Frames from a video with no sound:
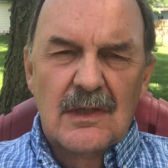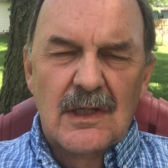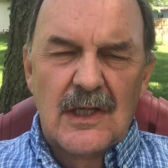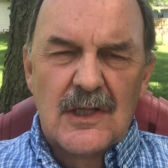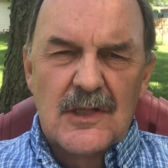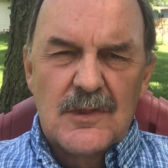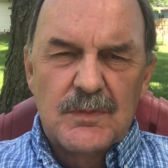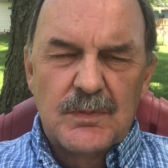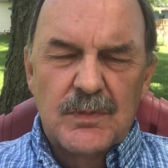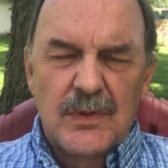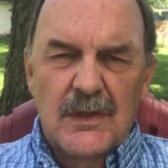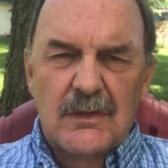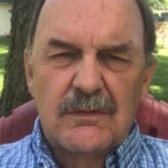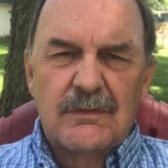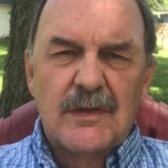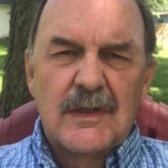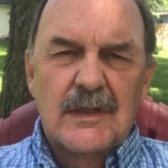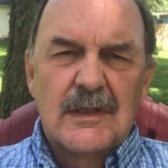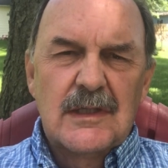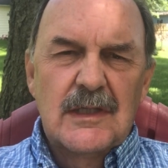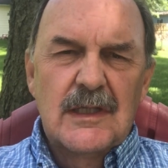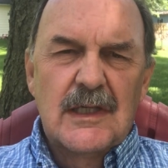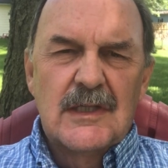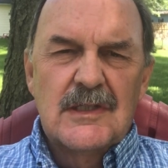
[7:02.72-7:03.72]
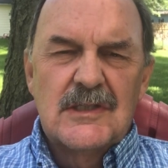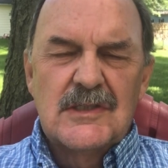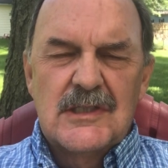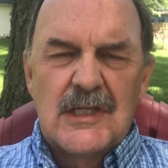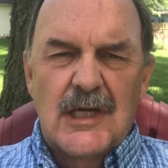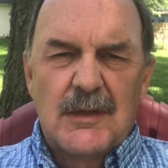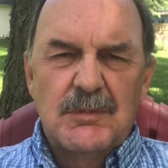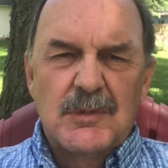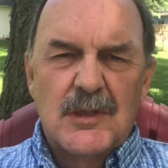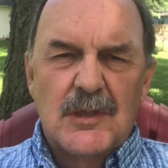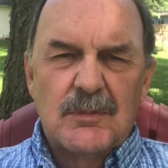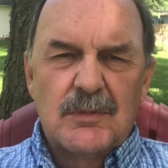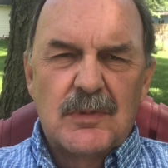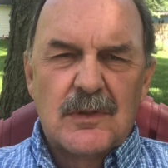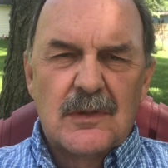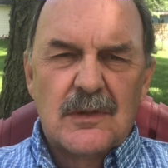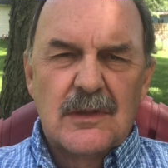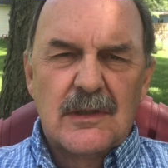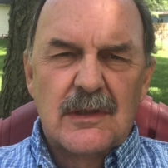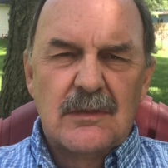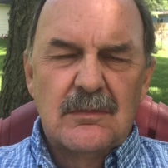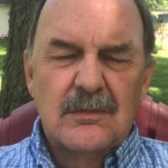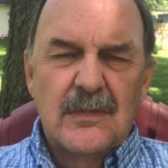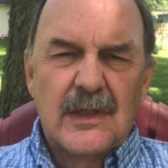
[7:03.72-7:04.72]
it's perfectly acceptable
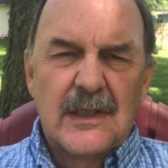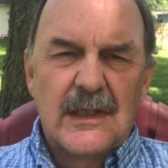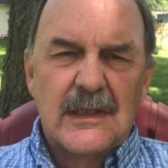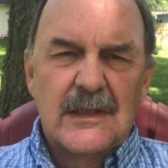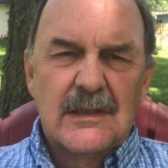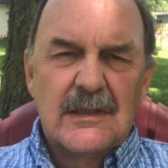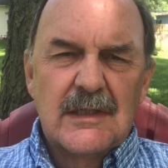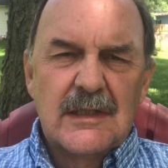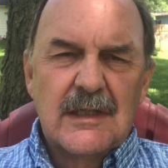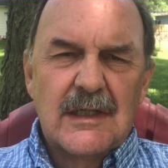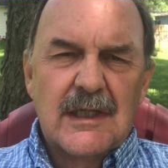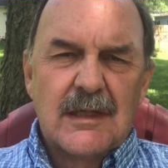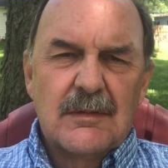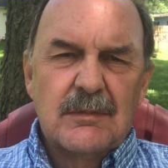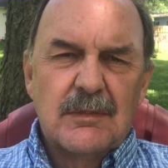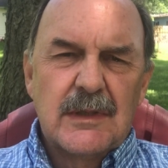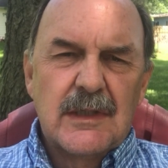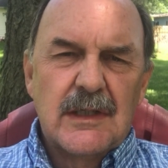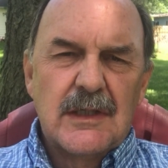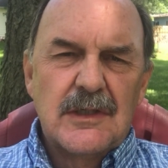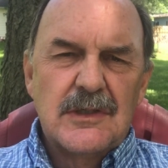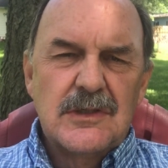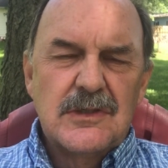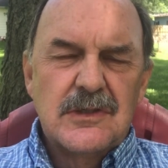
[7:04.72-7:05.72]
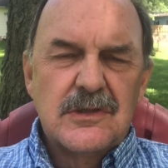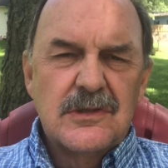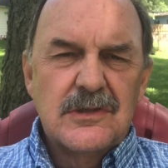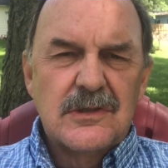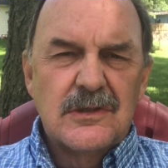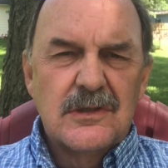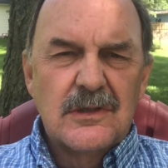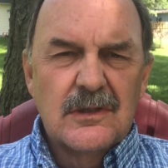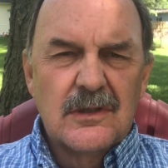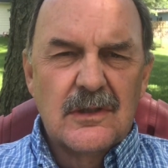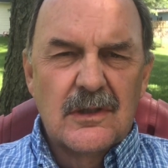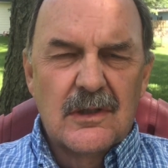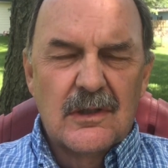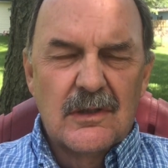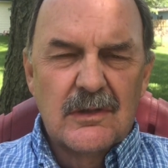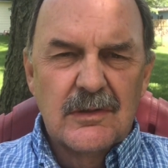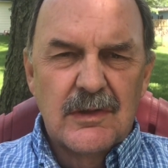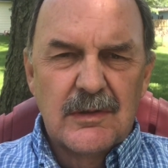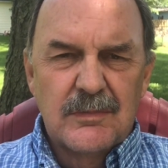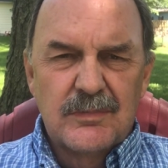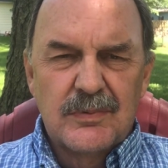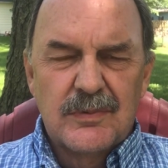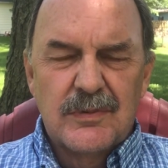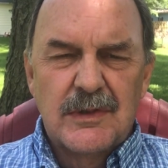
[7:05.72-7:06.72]
in many denominations to call
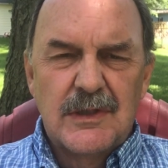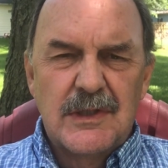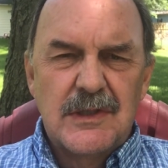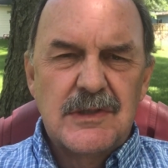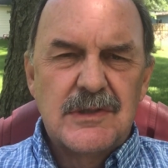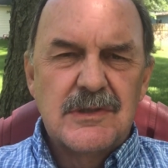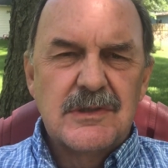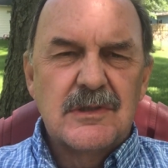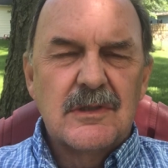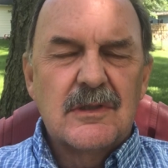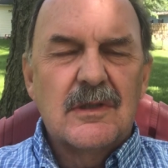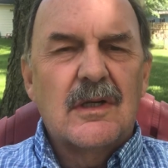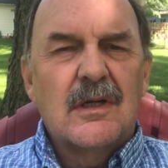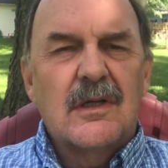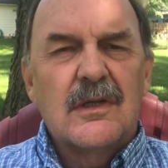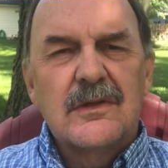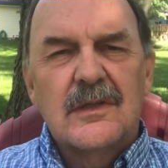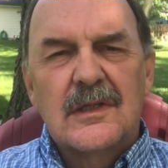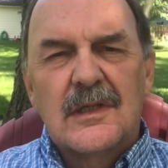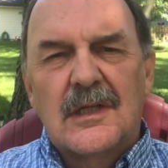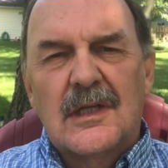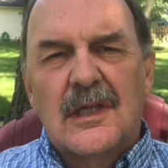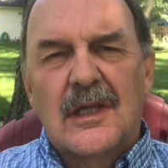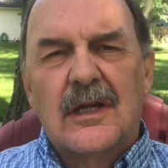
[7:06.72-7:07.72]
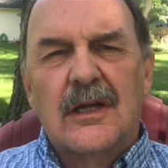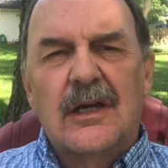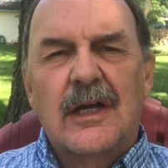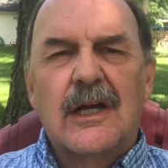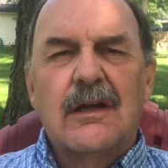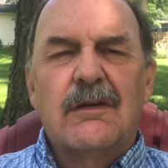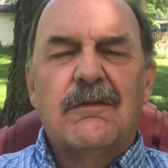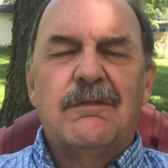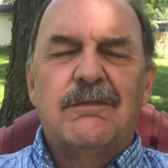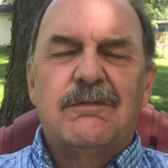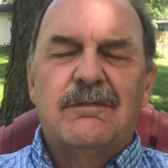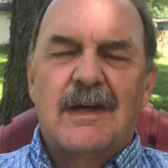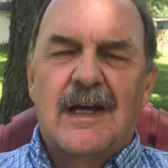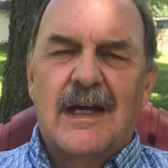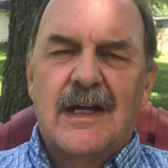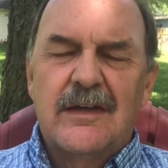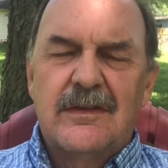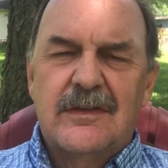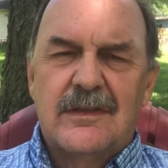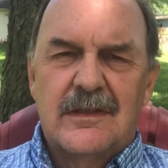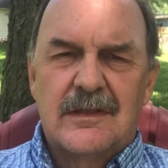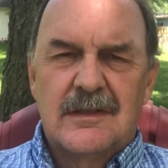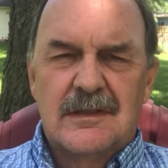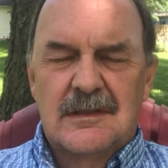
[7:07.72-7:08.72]
the priest, to call the cleric
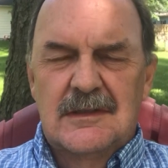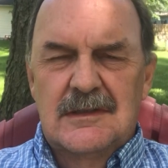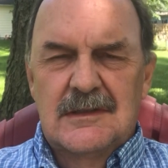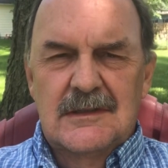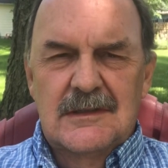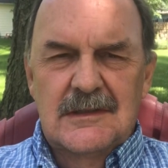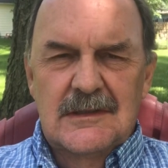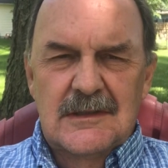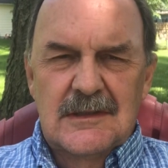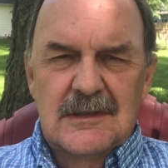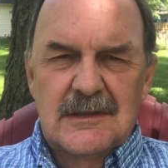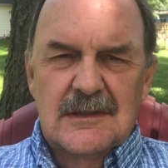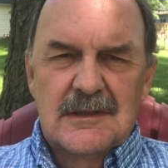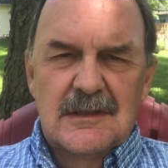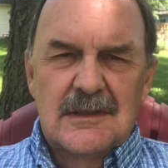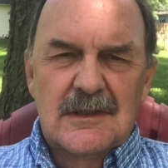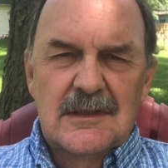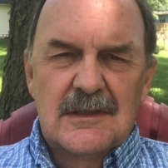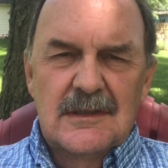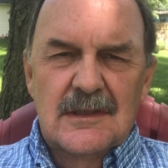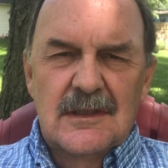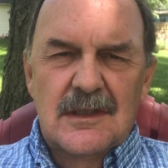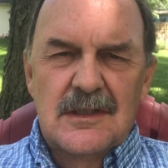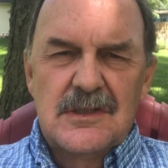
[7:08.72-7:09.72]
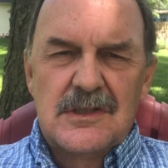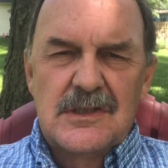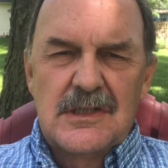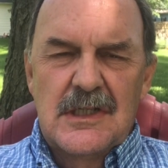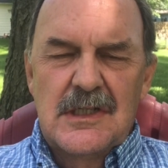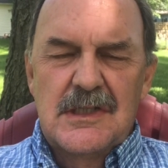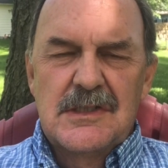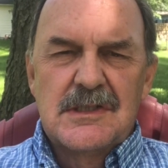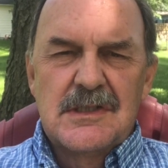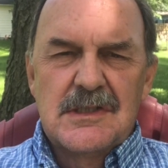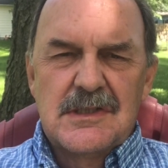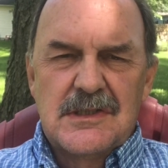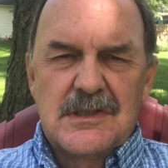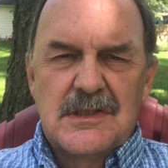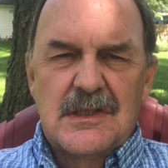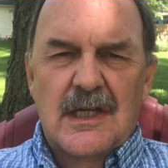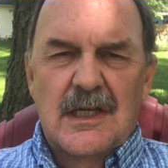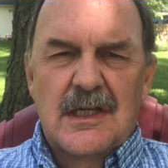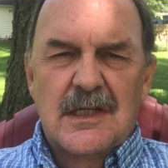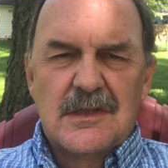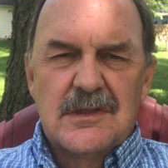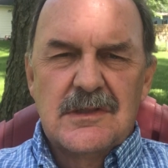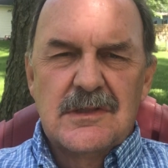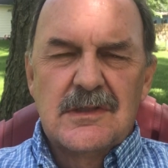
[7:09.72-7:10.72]
father. Jesus
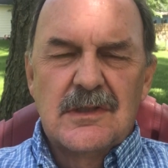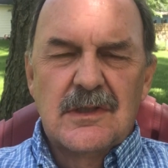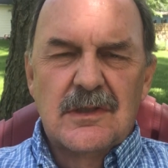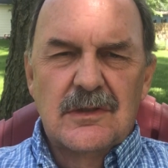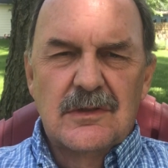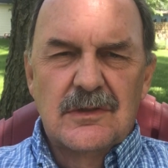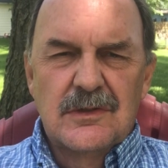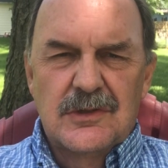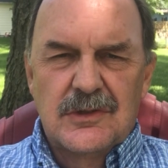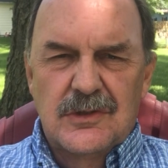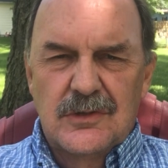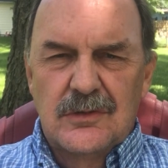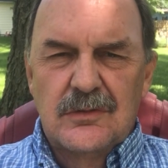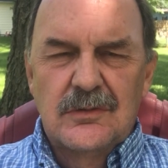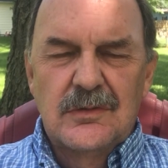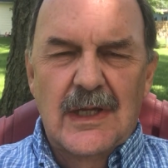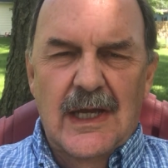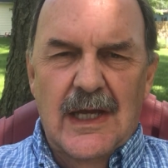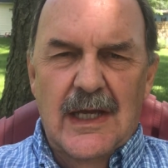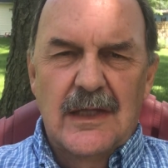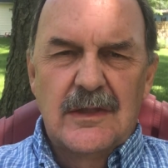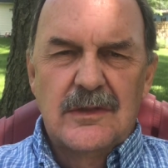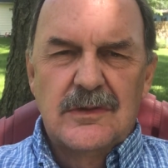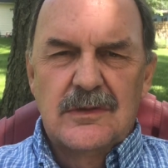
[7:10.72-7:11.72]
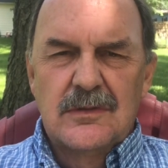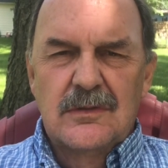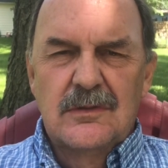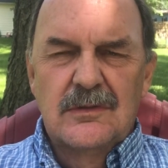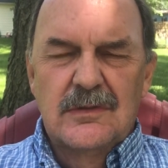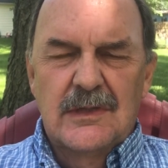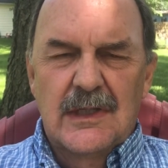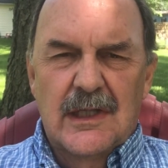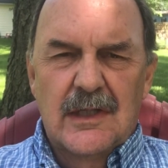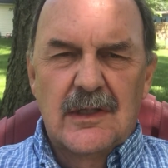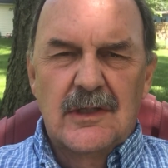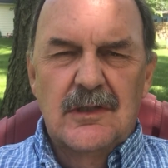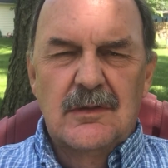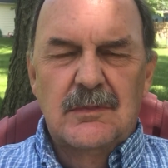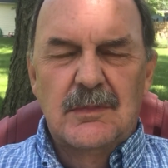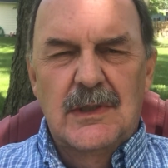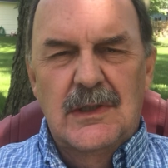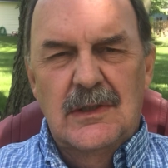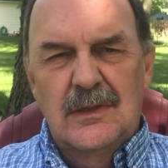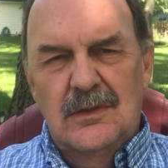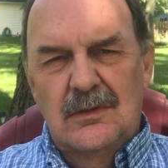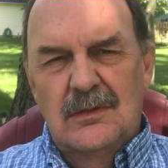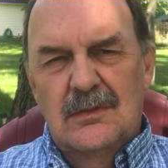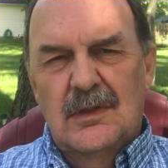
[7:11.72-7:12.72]
says, do not do that. You
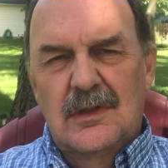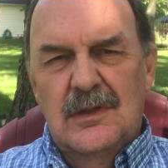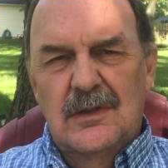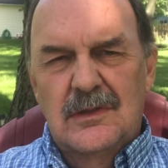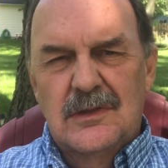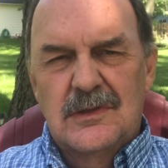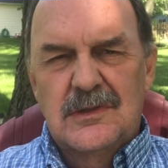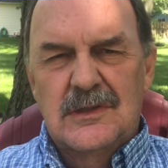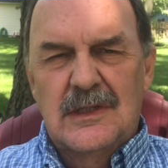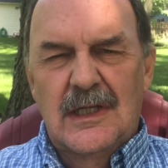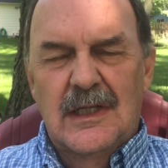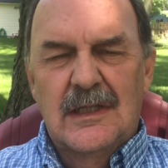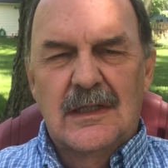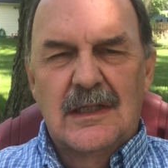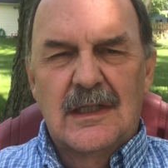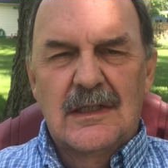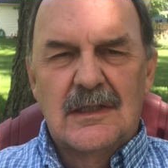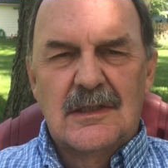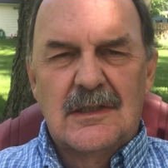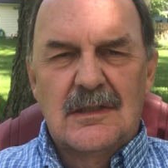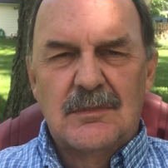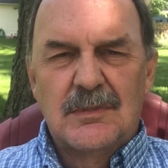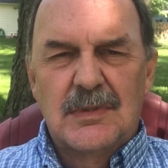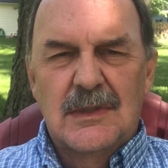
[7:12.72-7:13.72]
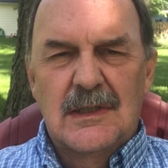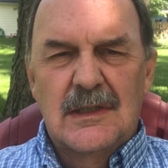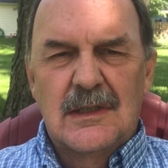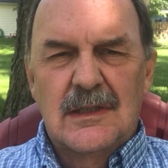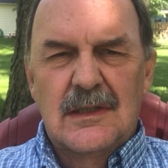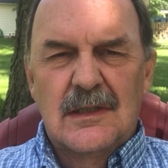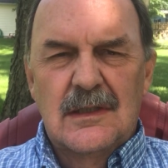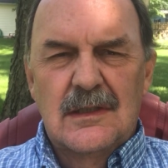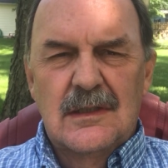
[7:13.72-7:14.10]
mean you understand that to be